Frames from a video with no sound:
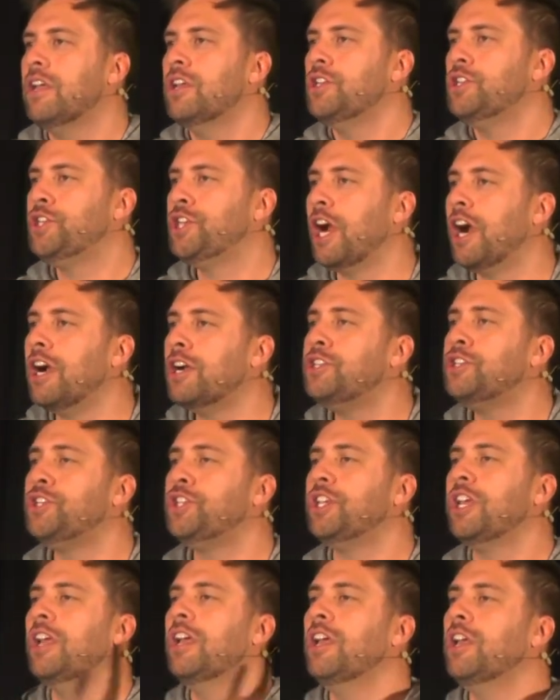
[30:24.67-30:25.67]

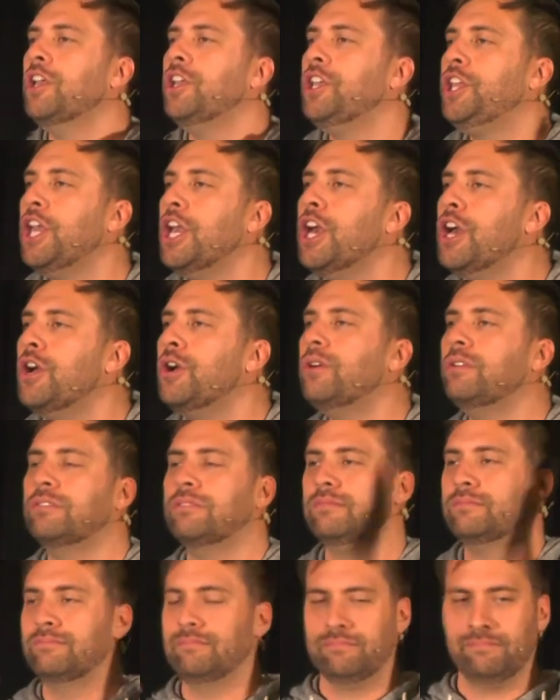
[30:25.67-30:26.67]
Church,
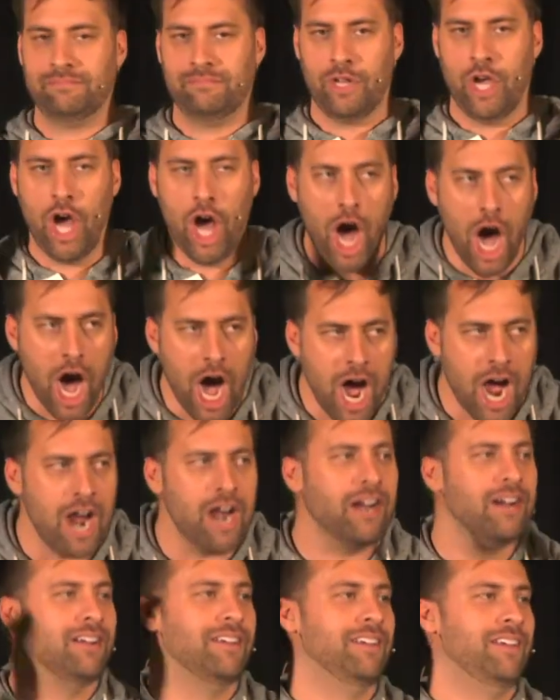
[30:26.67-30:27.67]
you
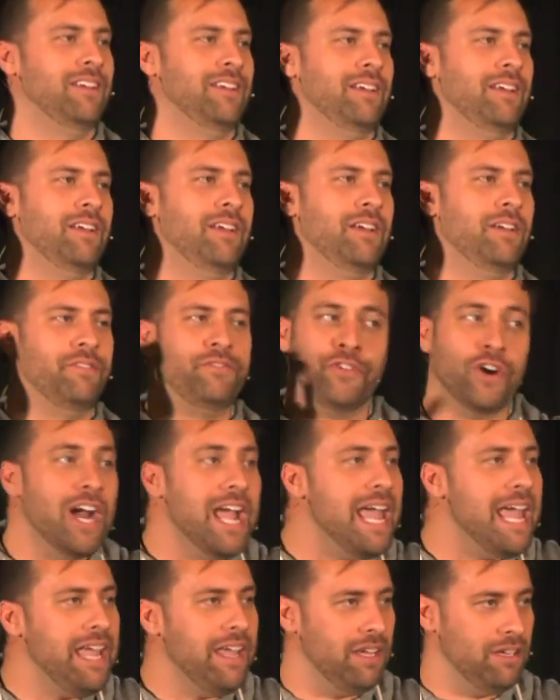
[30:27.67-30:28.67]
are
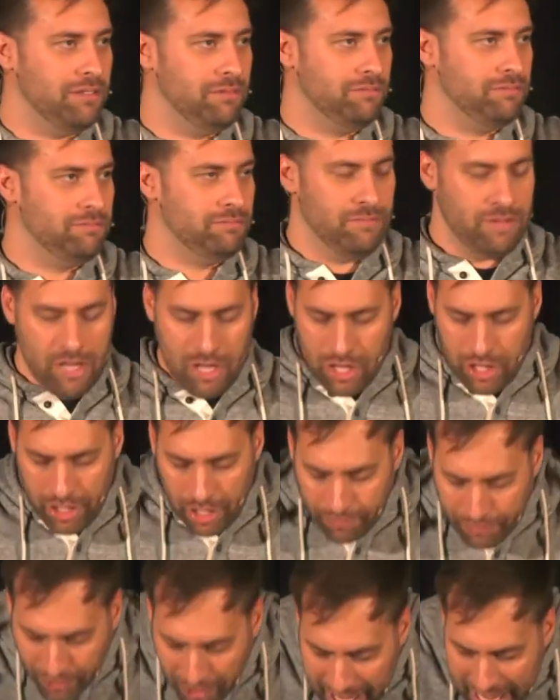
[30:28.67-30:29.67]
free.
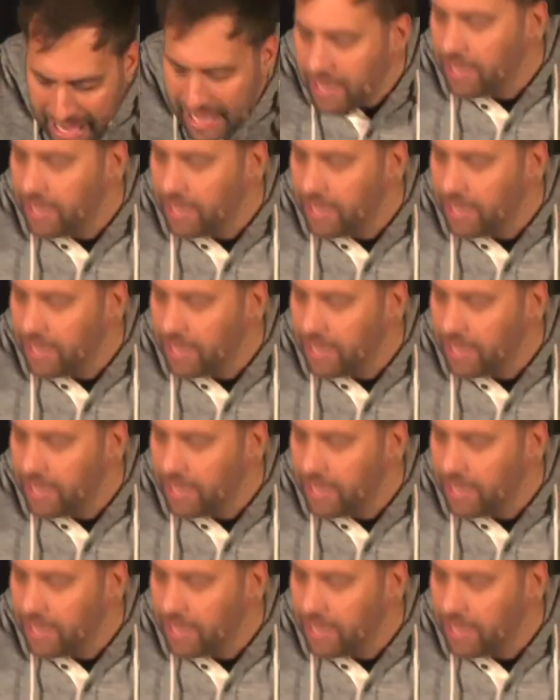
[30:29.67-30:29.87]
You're free.